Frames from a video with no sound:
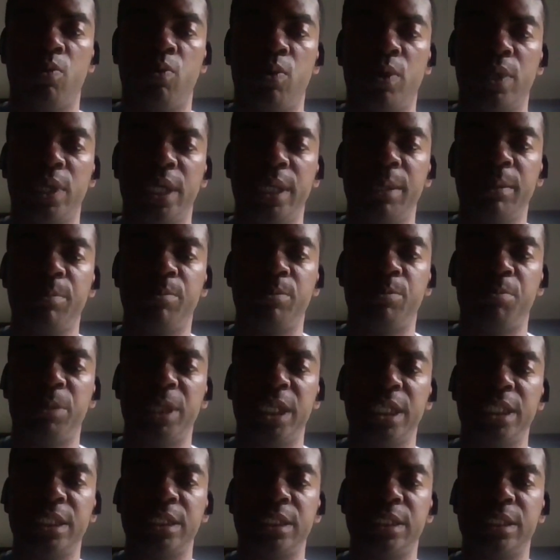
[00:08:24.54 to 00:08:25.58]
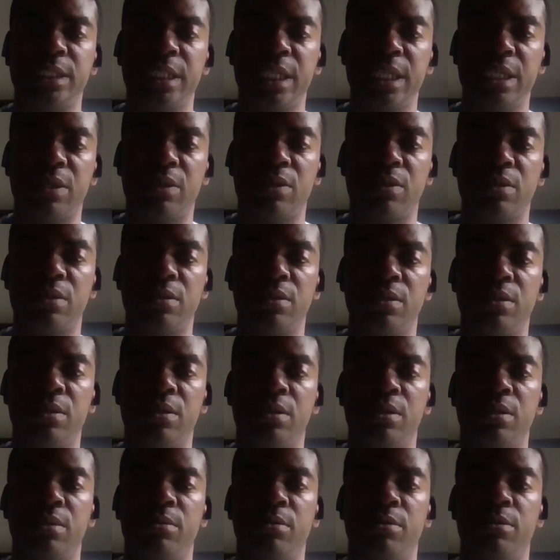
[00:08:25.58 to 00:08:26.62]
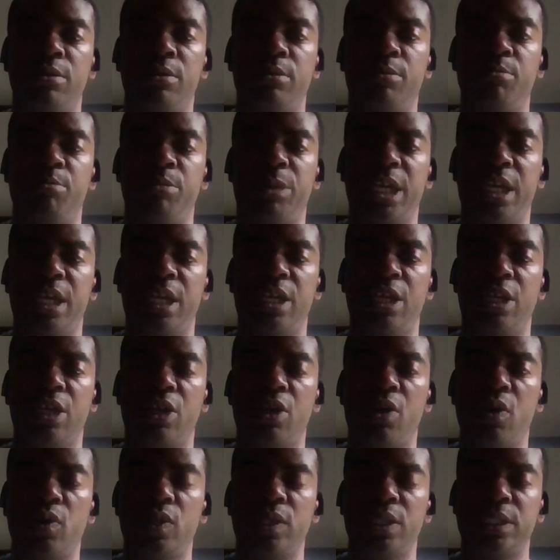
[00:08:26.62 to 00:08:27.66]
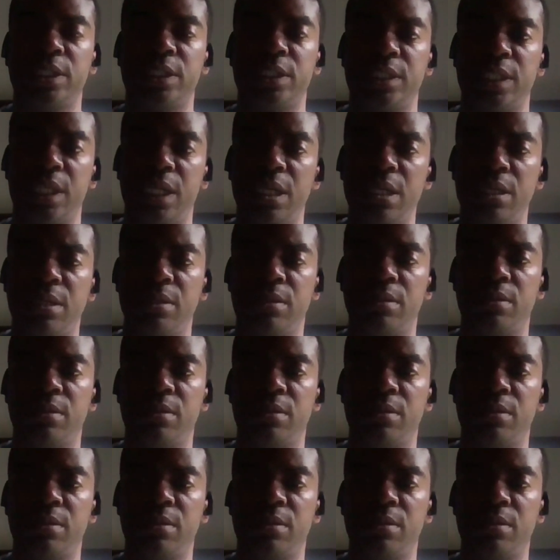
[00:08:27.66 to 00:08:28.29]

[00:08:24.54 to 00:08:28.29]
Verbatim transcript: Will he be still being Golden State?